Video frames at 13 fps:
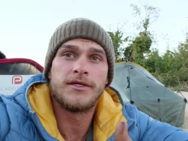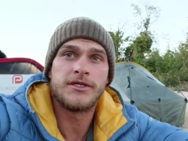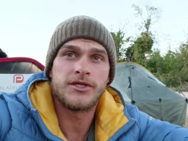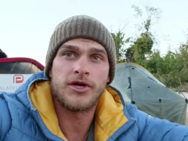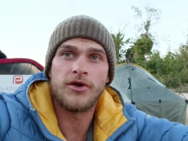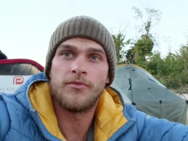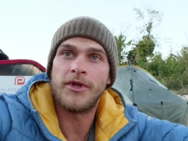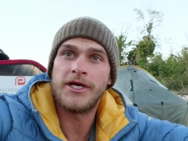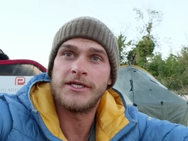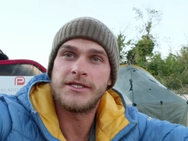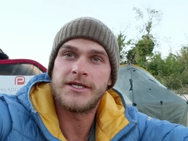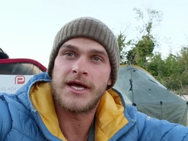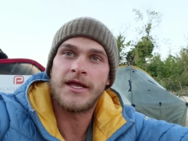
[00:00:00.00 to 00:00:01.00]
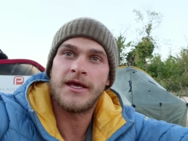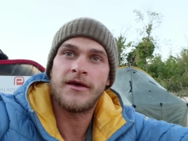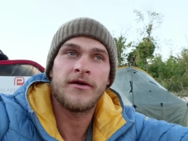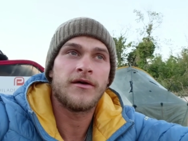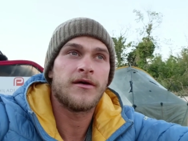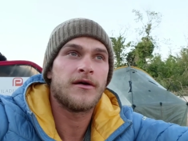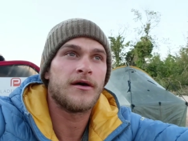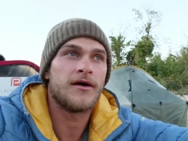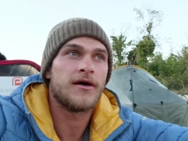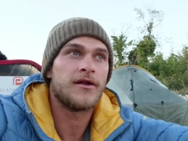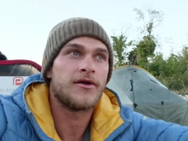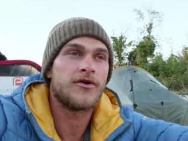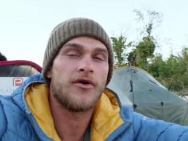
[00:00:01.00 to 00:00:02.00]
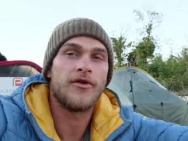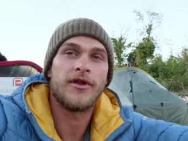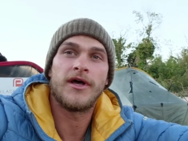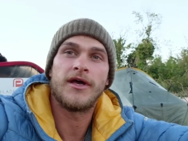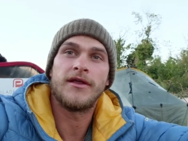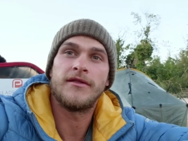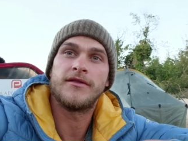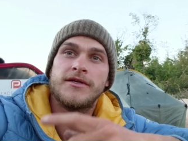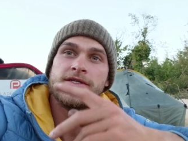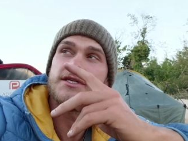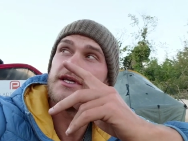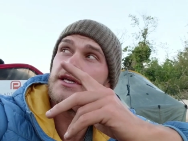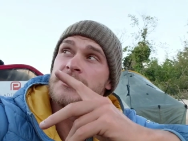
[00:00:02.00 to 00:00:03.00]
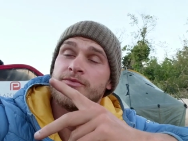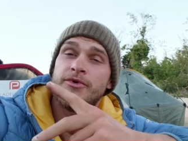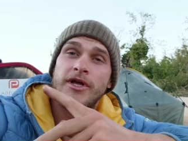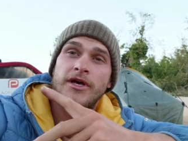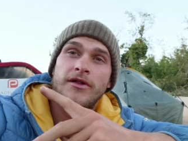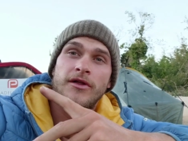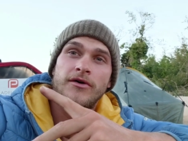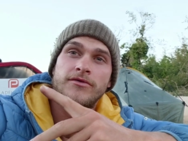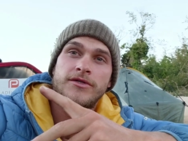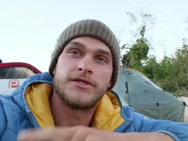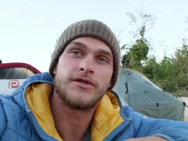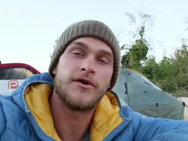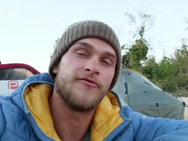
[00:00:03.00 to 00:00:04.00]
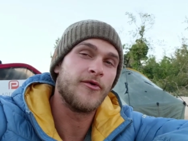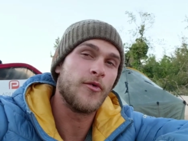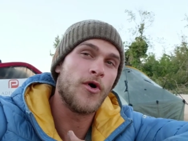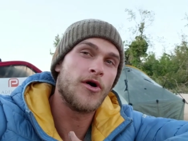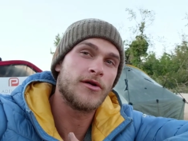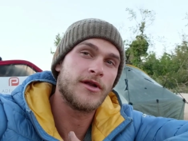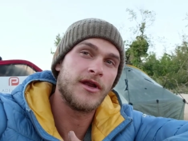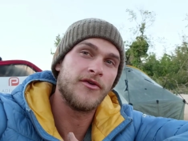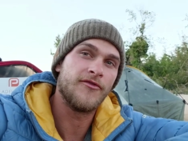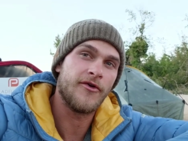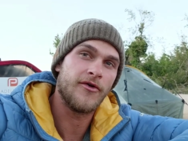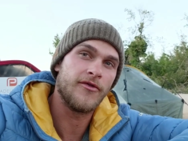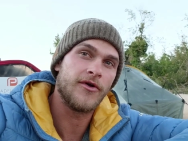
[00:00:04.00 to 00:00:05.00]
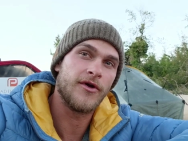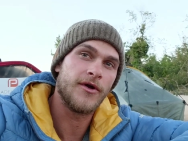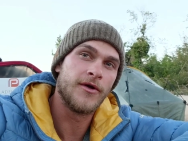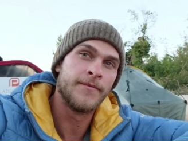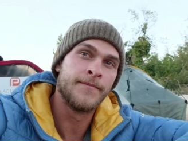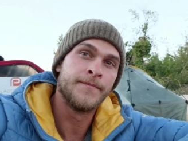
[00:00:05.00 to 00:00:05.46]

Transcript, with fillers: It's as good a place as any to call it a night. The city is pretty close, so if we walked any further,